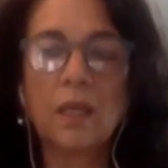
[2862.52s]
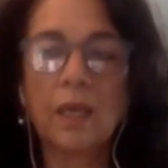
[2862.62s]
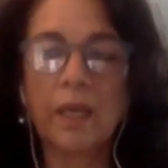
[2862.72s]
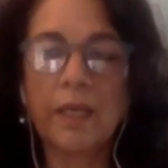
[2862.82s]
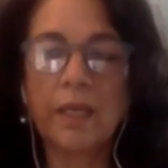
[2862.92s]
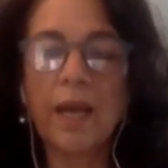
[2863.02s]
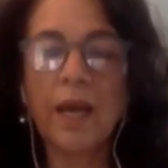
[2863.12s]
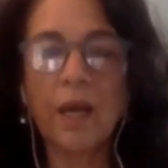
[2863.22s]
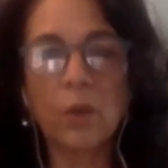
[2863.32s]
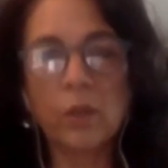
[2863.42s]
and
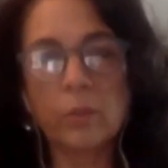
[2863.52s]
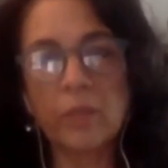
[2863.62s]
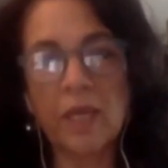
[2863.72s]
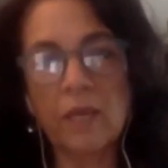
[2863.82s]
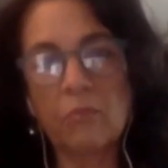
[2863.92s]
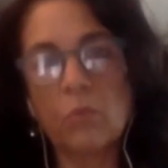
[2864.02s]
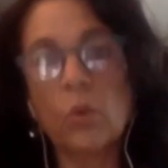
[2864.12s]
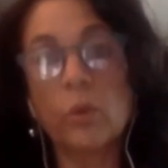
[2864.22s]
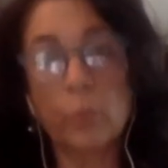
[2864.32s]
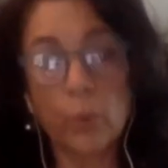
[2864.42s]
how it became more
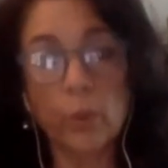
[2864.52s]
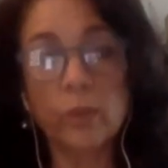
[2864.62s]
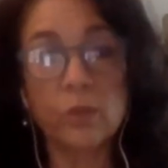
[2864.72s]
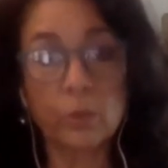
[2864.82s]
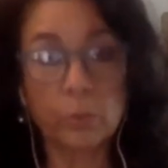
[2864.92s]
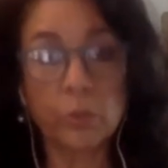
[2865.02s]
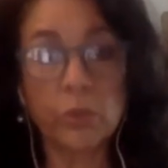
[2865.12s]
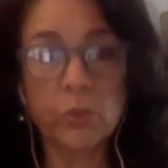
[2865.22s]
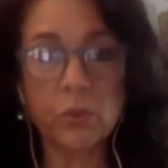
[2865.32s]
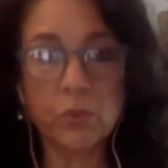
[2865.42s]
important to
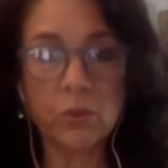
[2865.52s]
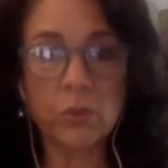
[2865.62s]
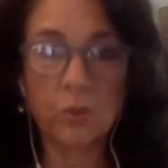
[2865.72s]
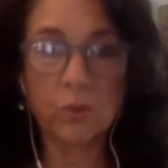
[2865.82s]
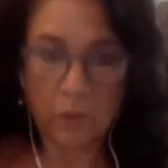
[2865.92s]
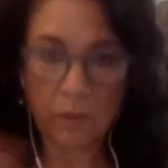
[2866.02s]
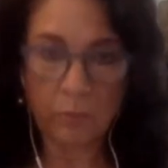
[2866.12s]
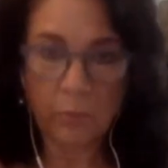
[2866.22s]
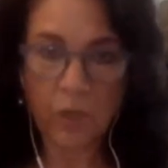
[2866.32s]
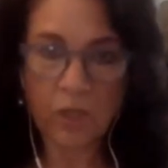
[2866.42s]
produce the
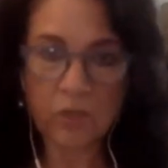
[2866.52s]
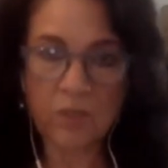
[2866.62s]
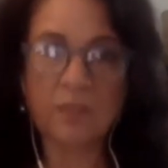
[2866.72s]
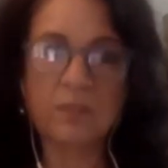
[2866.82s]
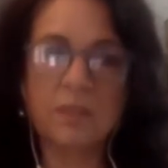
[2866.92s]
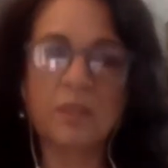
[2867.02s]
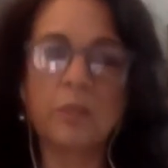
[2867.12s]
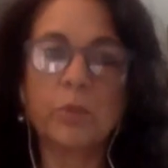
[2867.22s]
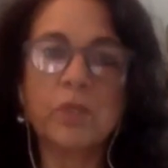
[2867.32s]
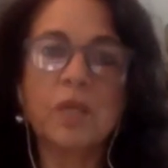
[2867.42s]
process and the
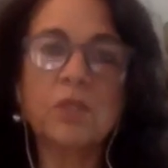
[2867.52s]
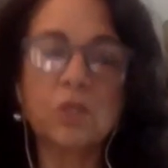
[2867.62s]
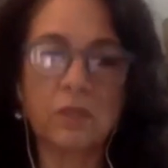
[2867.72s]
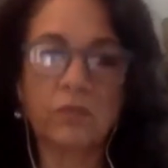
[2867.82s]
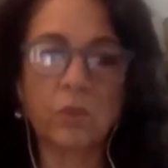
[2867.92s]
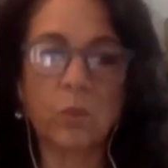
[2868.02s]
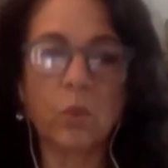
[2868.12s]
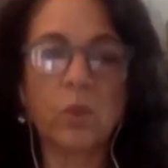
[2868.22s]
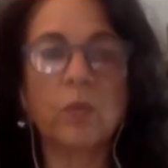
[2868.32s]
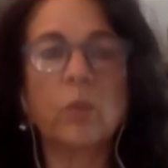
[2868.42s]
production of the
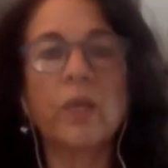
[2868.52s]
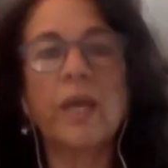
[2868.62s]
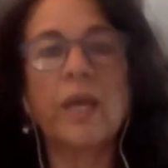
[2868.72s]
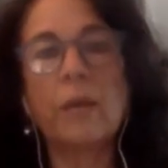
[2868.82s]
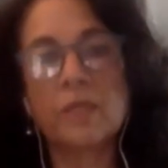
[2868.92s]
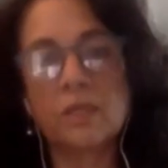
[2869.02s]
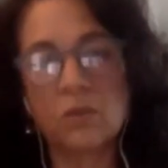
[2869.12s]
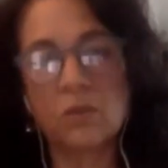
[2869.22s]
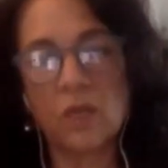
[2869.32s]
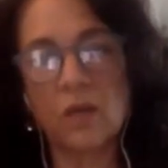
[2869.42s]
work and what happens
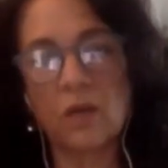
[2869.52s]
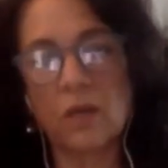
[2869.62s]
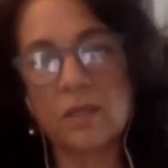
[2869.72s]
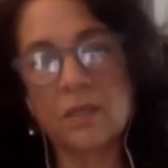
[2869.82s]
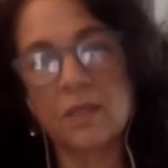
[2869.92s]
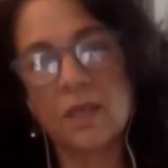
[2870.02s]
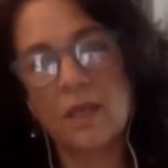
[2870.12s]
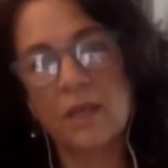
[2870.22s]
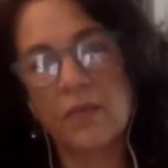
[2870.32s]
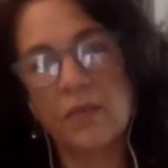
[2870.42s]
to the artist
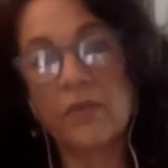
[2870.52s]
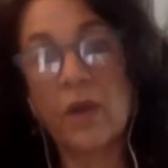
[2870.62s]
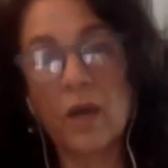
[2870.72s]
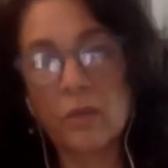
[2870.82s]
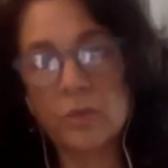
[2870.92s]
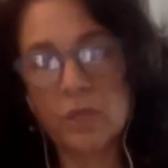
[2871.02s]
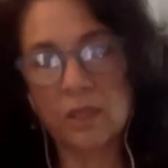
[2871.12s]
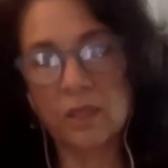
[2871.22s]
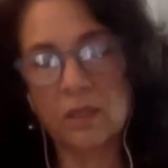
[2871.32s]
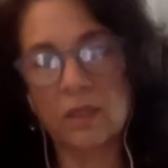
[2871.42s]
than the
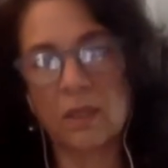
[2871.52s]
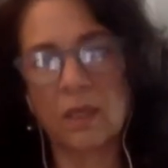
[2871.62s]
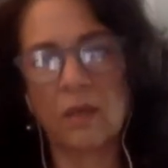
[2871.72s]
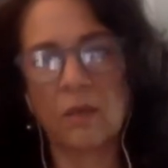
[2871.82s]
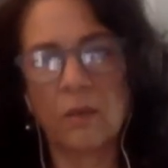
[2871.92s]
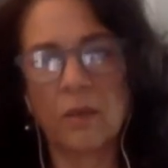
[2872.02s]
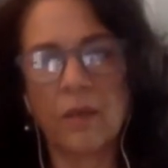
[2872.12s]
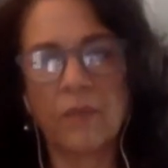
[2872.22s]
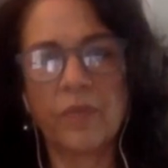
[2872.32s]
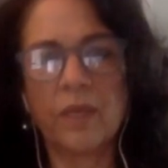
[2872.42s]
object uh,
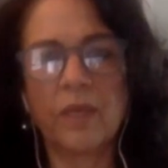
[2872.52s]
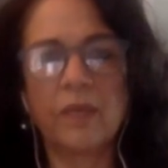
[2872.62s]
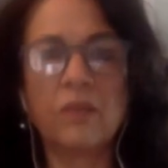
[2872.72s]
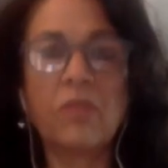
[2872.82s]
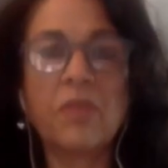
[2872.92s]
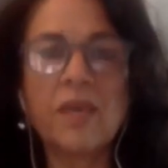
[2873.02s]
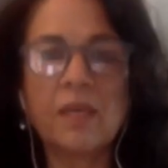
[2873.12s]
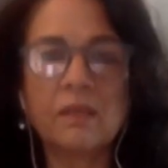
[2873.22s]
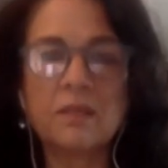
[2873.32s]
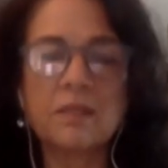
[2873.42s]
and and
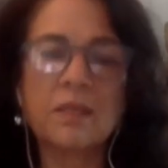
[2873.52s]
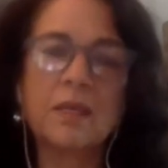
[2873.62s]
things